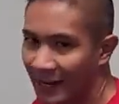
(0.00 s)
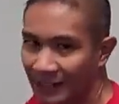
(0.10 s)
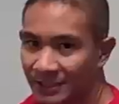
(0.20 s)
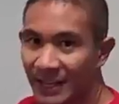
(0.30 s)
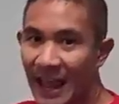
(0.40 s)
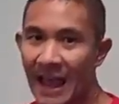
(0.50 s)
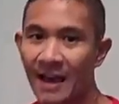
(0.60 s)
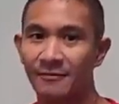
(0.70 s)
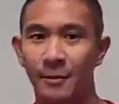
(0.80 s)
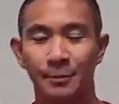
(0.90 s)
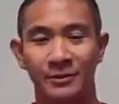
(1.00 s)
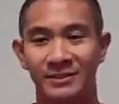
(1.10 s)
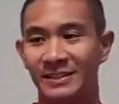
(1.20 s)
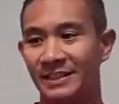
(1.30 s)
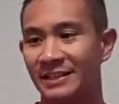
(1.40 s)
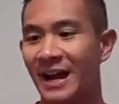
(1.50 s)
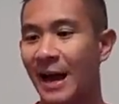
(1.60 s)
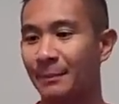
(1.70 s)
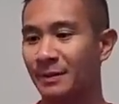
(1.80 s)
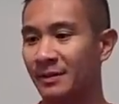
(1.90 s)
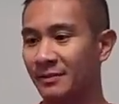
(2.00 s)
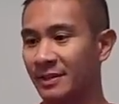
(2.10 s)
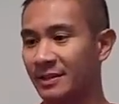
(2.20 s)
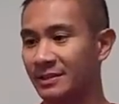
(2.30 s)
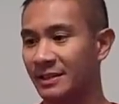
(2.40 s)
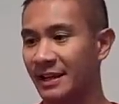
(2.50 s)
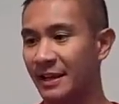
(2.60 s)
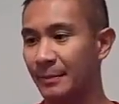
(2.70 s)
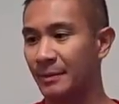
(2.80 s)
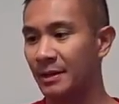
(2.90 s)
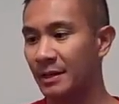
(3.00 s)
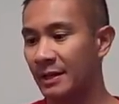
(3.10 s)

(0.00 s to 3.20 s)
I actually have a pristine copy of this game.